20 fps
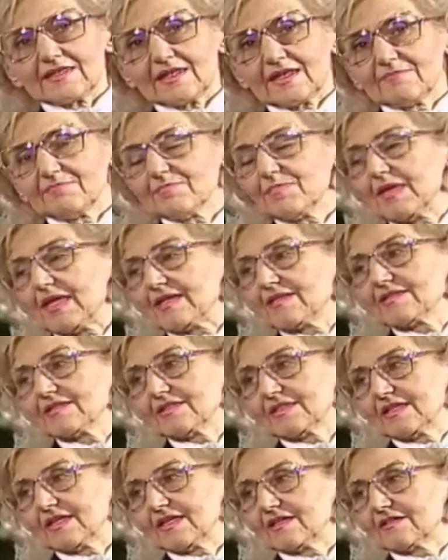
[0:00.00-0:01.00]
a
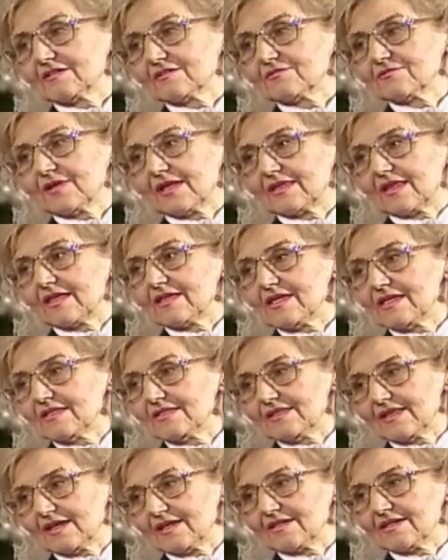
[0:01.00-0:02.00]
painting to an
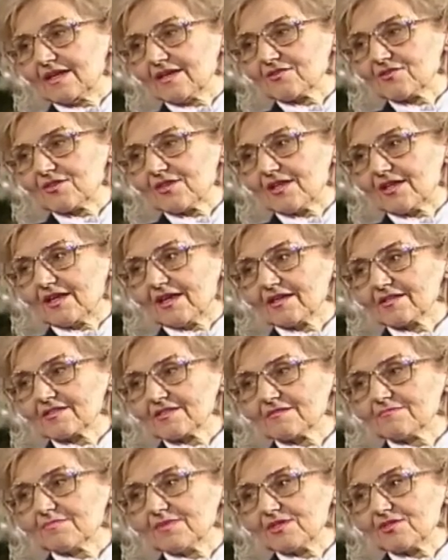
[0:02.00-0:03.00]
international
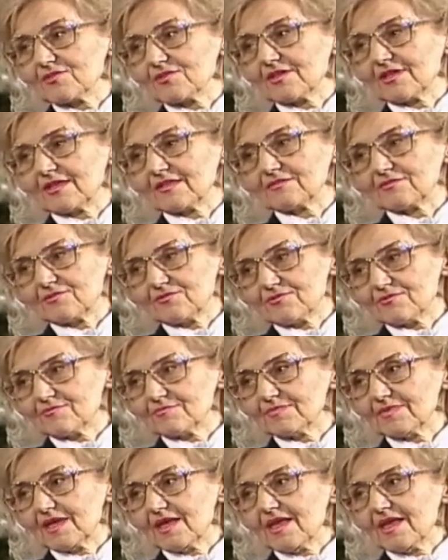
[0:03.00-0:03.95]
exhibition in Rome,